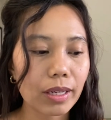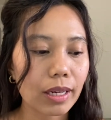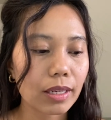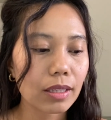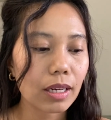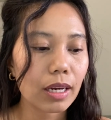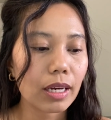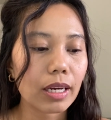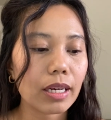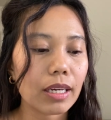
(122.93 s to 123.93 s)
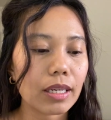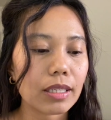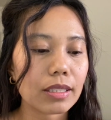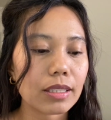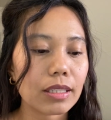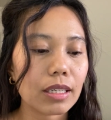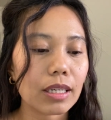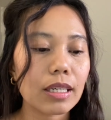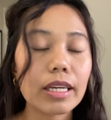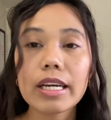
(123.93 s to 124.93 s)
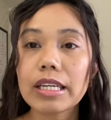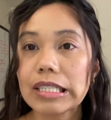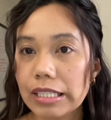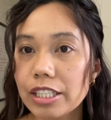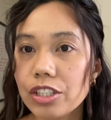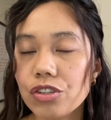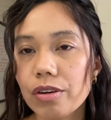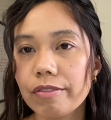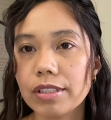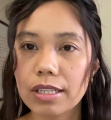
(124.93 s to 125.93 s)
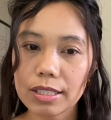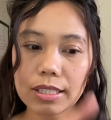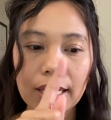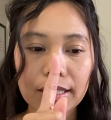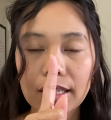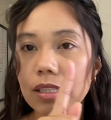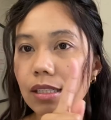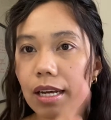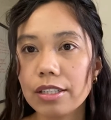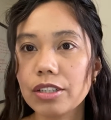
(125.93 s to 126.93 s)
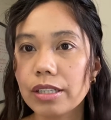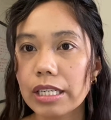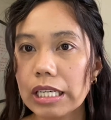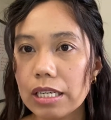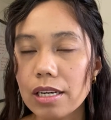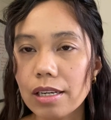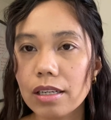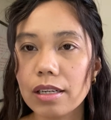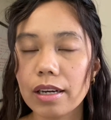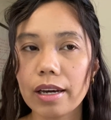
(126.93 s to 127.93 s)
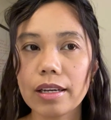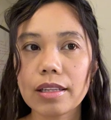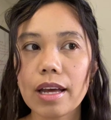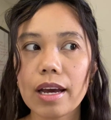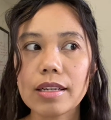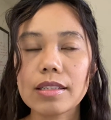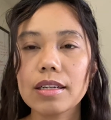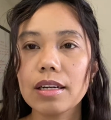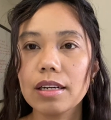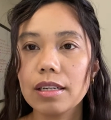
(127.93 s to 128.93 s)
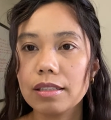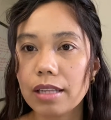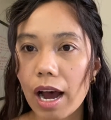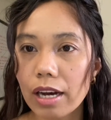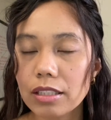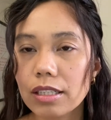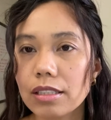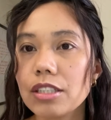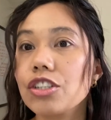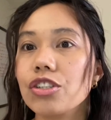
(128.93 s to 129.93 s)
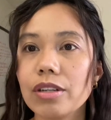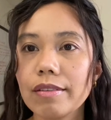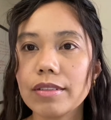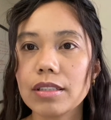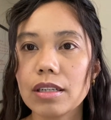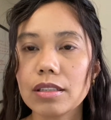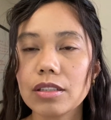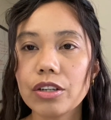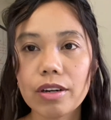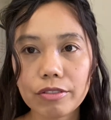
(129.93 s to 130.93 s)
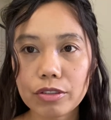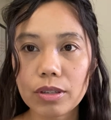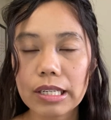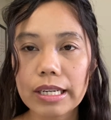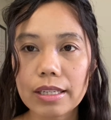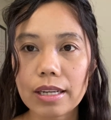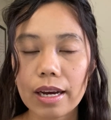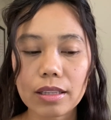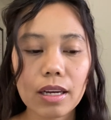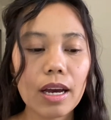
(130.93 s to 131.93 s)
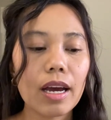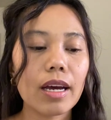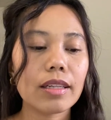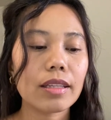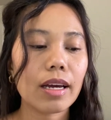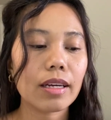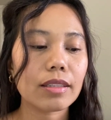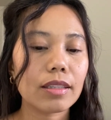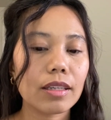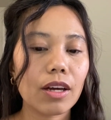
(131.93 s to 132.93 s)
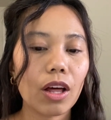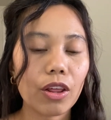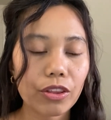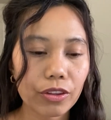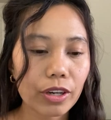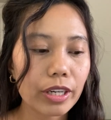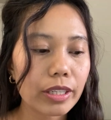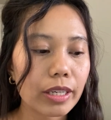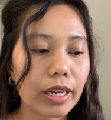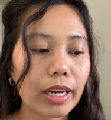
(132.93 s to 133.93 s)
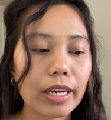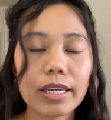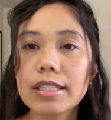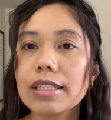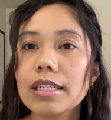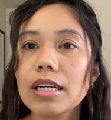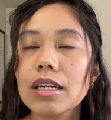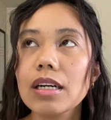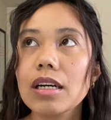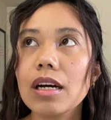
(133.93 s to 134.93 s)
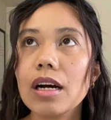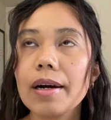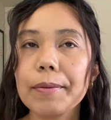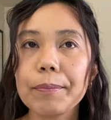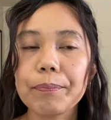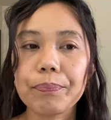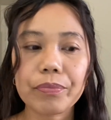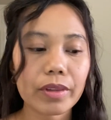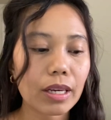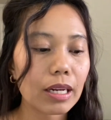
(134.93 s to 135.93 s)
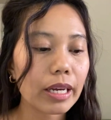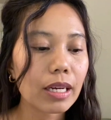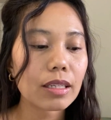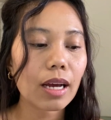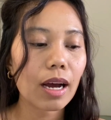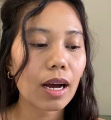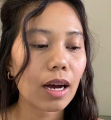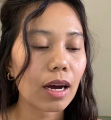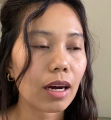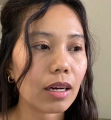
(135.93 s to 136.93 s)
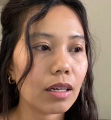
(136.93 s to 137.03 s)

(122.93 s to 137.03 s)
it, is click e-services, as in letter E and then dash and then services. You have to click that. And then third is click the